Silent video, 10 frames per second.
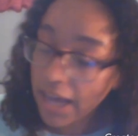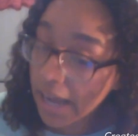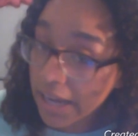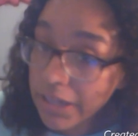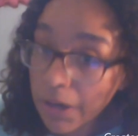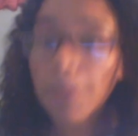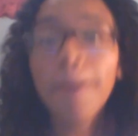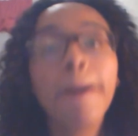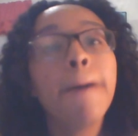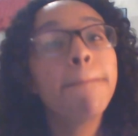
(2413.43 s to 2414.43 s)
I know,
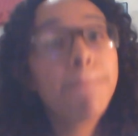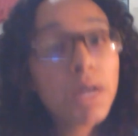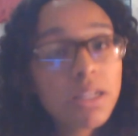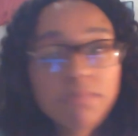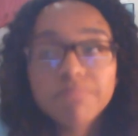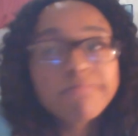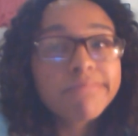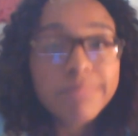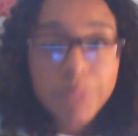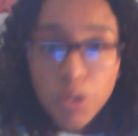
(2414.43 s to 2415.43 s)
but
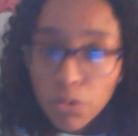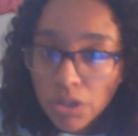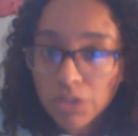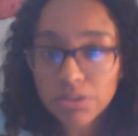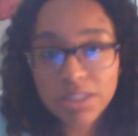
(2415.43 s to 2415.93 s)
who knows?